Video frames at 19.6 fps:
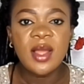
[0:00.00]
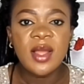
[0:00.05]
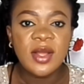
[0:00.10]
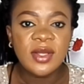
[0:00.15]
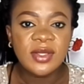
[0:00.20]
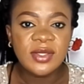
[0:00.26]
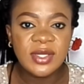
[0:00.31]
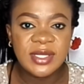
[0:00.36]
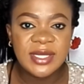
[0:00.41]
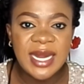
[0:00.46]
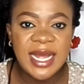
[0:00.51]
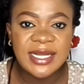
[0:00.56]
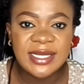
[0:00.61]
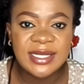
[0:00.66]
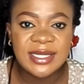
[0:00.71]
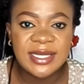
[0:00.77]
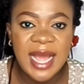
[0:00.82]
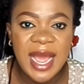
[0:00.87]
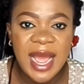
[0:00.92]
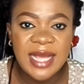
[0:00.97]
So that's
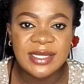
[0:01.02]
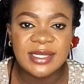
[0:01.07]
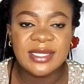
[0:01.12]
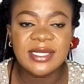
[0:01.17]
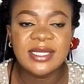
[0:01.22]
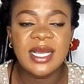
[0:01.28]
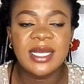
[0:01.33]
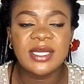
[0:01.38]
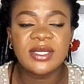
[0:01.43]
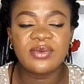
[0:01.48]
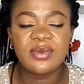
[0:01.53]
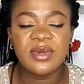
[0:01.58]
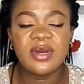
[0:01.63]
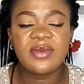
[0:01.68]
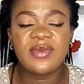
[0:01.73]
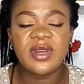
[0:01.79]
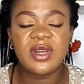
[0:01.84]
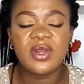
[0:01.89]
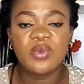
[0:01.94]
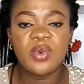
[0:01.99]
it, guys. It tastes really,
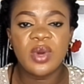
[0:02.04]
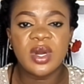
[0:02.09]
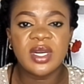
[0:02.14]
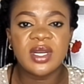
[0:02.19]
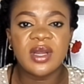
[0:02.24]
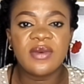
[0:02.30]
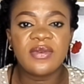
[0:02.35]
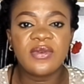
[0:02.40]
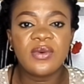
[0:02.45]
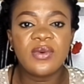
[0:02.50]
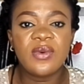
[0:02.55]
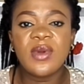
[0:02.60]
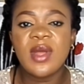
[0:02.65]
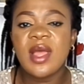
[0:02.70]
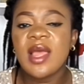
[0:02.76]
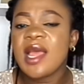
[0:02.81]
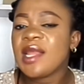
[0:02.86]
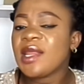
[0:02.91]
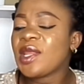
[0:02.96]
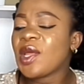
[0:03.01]
really wonderful.
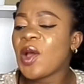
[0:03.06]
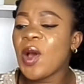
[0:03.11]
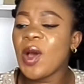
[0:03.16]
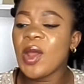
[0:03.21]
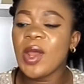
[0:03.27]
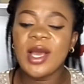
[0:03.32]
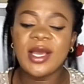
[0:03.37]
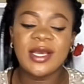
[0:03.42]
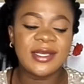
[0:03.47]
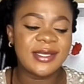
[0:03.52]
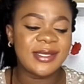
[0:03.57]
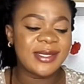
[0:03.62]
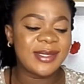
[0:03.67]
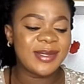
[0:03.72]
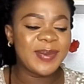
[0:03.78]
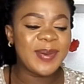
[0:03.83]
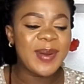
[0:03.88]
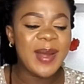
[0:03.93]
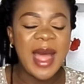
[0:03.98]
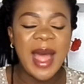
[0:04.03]
The color is
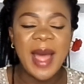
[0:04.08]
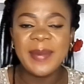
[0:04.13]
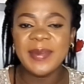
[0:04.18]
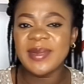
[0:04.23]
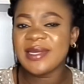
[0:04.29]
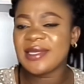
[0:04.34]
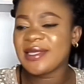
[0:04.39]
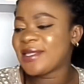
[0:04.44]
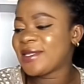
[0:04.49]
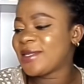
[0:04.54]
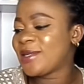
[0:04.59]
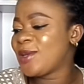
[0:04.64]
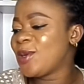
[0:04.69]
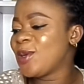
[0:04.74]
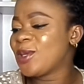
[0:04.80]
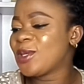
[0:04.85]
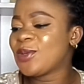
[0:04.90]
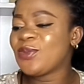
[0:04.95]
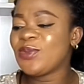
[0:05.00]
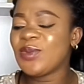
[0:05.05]
superb. It
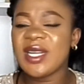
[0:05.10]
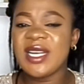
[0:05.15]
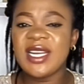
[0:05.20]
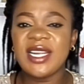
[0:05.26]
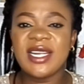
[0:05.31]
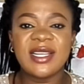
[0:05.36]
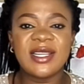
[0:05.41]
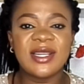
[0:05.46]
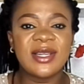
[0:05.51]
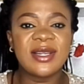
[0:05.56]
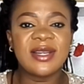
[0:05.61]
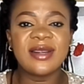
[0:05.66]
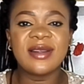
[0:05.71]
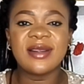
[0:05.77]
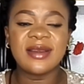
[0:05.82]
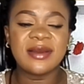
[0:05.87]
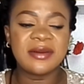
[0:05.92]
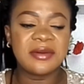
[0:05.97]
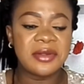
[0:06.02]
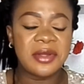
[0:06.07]
looks really
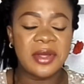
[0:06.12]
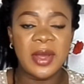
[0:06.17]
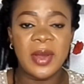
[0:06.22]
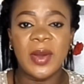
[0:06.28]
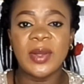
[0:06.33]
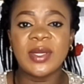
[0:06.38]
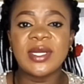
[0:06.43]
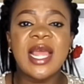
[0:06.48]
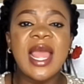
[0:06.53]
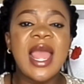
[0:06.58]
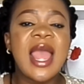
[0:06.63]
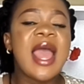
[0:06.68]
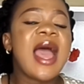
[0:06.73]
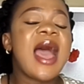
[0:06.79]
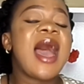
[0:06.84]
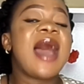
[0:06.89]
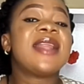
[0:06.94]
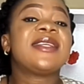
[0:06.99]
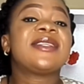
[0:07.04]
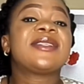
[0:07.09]
good
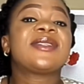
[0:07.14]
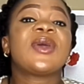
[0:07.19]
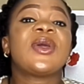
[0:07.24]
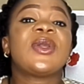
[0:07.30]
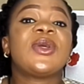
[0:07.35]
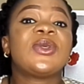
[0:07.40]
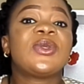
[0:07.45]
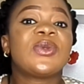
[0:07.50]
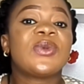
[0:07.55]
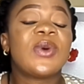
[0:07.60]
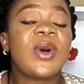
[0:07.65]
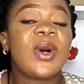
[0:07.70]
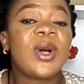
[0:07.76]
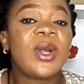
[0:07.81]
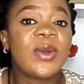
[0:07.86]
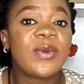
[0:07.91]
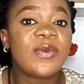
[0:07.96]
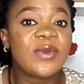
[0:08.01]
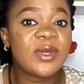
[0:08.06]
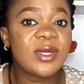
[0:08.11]
and it's going to do all
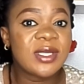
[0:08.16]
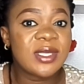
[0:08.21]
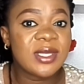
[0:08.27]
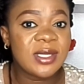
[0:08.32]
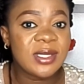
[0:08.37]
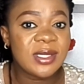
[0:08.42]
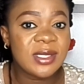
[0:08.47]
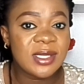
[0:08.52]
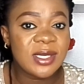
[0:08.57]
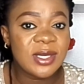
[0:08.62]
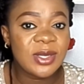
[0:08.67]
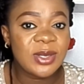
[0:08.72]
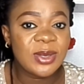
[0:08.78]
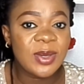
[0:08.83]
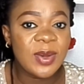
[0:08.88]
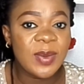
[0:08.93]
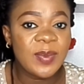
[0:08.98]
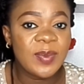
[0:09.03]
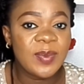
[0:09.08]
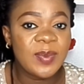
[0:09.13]
of those things in
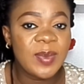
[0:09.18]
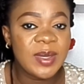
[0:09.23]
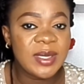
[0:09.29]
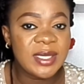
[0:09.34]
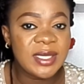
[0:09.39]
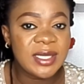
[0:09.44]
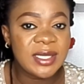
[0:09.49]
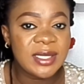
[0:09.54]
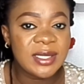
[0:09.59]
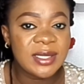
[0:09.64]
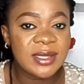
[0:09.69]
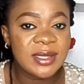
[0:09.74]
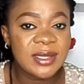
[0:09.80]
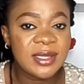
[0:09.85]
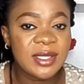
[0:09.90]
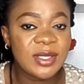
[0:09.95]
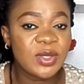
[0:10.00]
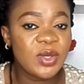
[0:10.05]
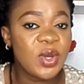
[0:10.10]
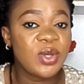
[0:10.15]
your body.
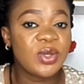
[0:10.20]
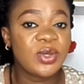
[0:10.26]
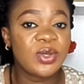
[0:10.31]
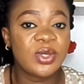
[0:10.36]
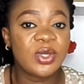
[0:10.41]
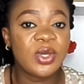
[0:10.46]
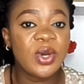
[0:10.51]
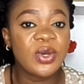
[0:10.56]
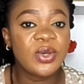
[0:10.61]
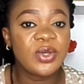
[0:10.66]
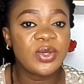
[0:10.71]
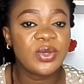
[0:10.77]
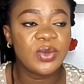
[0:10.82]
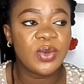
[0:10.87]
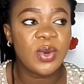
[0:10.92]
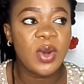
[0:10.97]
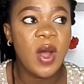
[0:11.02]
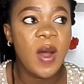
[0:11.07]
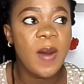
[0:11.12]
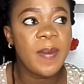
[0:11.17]
It's going to tone you
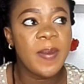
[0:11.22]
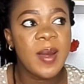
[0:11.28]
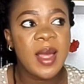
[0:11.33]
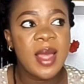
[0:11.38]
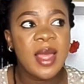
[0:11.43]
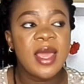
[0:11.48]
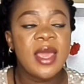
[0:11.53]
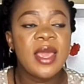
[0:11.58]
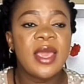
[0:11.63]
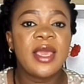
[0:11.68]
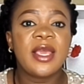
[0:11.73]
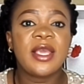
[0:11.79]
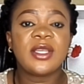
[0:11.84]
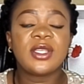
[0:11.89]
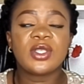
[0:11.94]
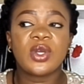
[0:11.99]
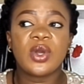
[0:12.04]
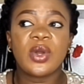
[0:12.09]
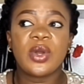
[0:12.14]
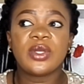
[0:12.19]
up.
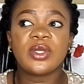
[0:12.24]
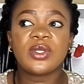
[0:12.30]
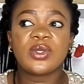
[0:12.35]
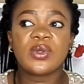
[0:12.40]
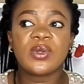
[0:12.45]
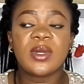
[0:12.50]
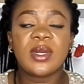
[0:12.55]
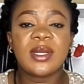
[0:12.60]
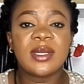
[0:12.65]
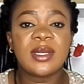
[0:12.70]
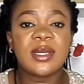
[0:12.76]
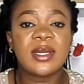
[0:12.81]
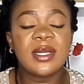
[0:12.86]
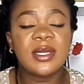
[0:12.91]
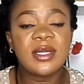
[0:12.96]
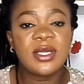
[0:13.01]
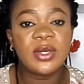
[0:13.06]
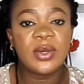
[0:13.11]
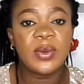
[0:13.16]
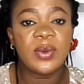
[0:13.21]
It's going to,
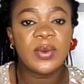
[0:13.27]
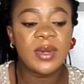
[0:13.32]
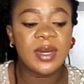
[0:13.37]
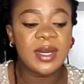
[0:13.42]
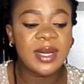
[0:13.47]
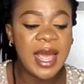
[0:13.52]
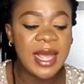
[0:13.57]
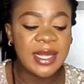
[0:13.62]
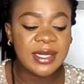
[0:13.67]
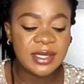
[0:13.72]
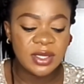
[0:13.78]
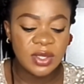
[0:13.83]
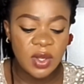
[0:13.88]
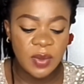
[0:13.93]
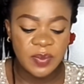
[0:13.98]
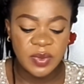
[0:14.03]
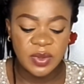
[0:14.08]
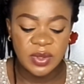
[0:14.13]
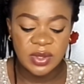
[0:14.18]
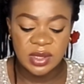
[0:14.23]
you know, lighten
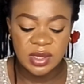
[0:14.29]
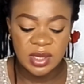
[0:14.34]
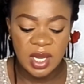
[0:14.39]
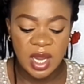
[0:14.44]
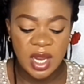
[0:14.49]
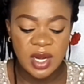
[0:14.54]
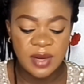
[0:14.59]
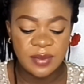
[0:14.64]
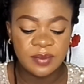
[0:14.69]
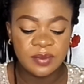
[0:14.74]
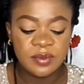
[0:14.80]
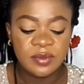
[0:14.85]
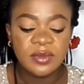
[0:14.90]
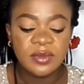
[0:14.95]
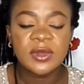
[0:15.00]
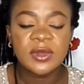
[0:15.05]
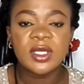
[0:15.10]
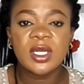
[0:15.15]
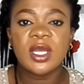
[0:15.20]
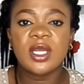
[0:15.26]
up your skin.
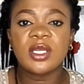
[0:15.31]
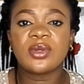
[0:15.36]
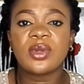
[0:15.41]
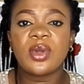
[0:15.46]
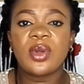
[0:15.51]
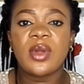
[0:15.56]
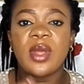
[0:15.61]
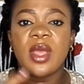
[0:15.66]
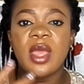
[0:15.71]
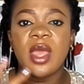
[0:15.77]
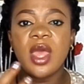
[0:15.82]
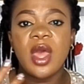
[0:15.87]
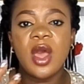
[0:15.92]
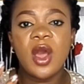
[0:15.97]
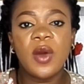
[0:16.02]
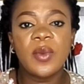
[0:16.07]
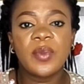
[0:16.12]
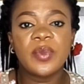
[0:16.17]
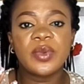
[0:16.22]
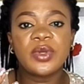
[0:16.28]
It's going to
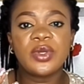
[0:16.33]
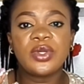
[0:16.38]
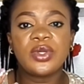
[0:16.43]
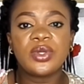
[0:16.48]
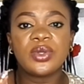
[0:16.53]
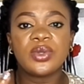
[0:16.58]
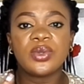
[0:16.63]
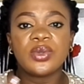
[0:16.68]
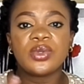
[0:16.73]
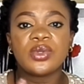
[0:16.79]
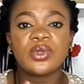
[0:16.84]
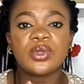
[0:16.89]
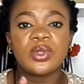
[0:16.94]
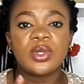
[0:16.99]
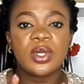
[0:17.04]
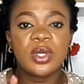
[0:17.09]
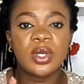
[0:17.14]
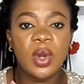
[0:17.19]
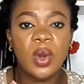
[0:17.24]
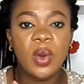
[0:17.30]
help you to
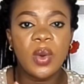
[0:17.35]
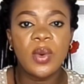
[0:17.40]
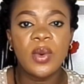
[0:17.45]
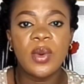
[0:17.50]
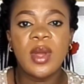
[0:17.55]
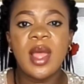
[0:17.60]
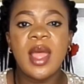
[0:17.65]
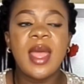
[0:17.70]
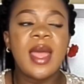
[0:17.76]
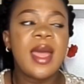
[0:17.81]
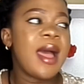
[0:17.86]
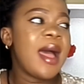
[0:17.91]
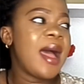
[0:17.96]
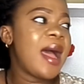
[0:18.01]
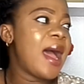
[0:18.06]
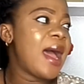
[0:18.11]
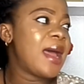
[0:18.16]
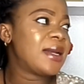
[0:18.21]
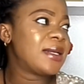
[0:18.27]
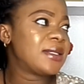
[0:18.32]
glow
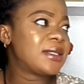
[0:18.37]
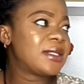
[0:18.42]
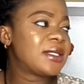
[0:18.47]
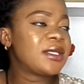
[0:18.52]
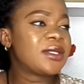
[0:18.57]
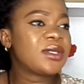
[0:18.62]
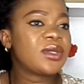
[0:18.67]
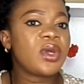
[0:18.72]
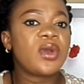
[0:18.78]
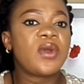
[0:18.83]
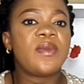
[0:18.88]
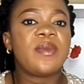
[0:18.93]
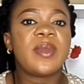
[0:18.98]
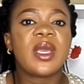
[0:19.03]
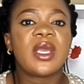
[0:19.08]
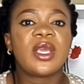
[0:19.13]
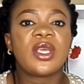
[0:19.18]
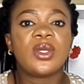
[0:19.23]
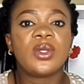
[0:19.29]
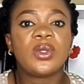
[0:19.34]
and it's going to
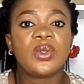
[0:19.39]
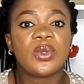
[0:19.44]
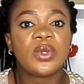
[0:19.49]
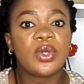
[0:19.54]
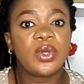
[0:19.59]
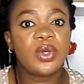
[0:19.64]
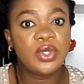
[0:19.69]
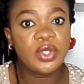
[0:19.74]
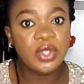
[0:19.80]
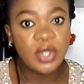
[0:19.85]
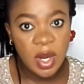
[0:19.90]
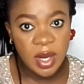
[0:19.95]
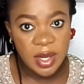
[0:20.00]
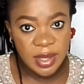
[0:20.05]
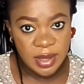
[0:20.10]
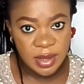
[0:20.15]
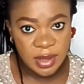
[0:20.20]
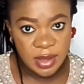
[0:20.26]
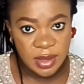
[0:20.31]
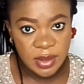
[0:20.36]
make you look
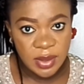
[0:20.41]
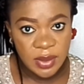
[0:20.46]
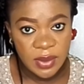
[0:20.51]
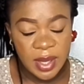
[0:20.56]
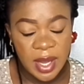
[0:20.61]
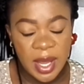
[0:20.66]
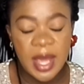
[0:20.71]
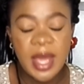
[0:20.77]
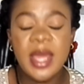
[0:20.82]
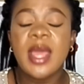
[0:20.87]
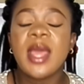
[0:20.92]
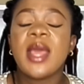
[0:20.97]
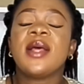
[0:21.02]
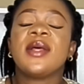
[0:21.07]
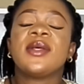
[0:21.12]
younger, okay?